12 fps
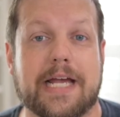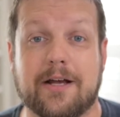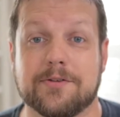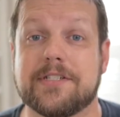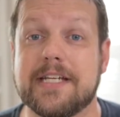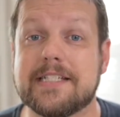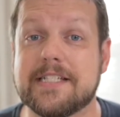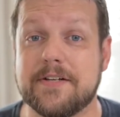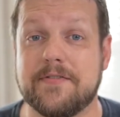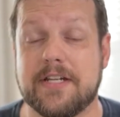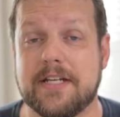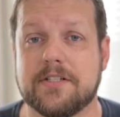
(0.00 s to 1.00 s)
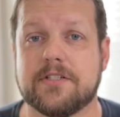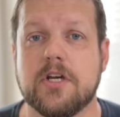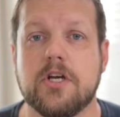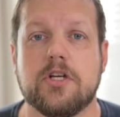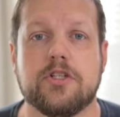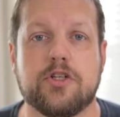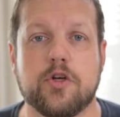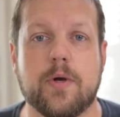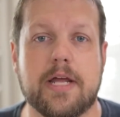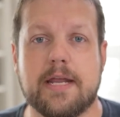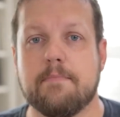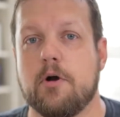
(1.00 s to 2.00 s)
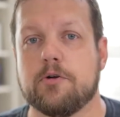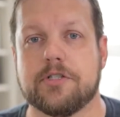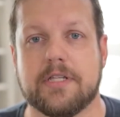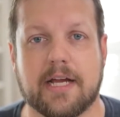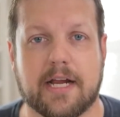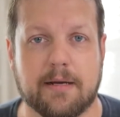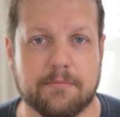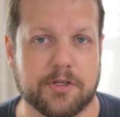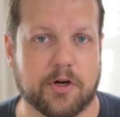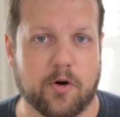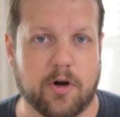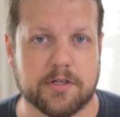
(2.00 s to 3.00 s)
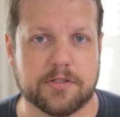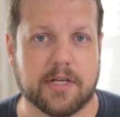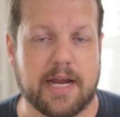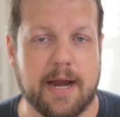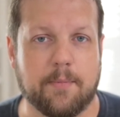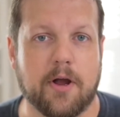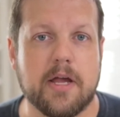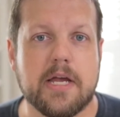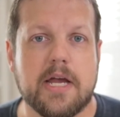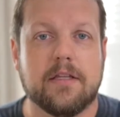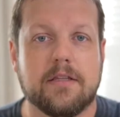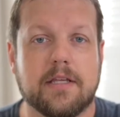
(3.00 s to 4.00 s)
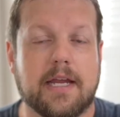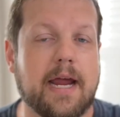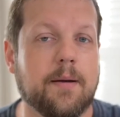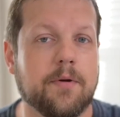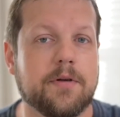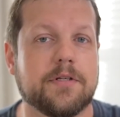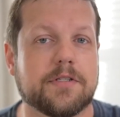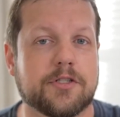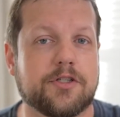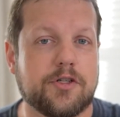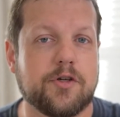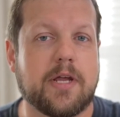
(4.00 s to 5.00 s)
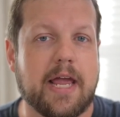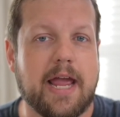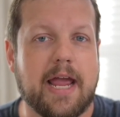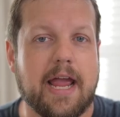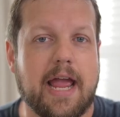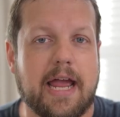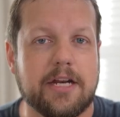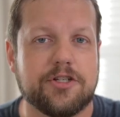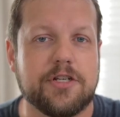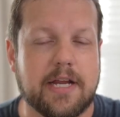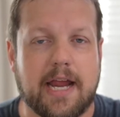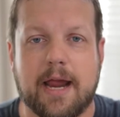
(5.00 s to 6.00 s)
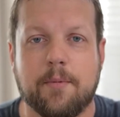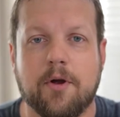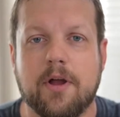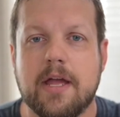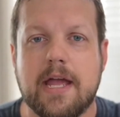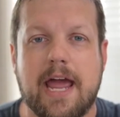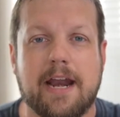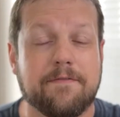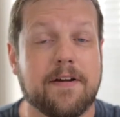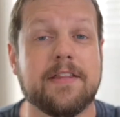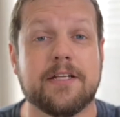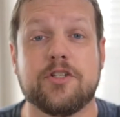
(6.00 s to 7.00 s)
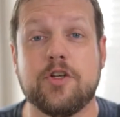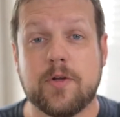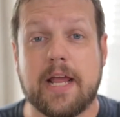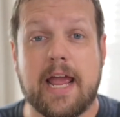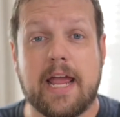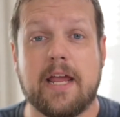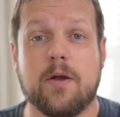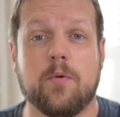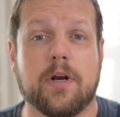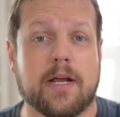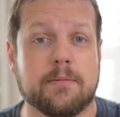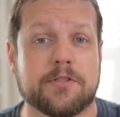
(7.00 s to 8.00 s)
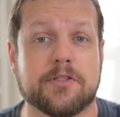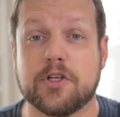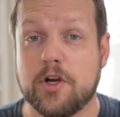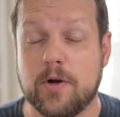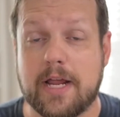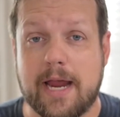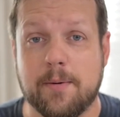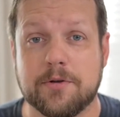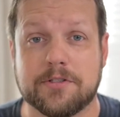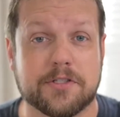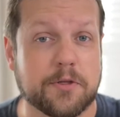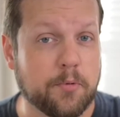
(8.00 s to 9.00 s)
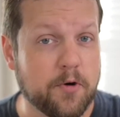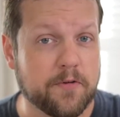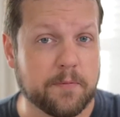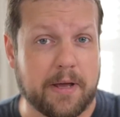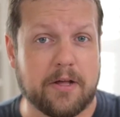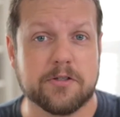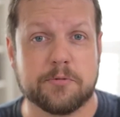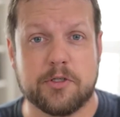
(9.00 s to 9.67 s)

how sensitive it is to any motion that comes across the camera. The camera is a 2K HD camera, and I find that 2K, when it comes to security cameras, is the perfect balance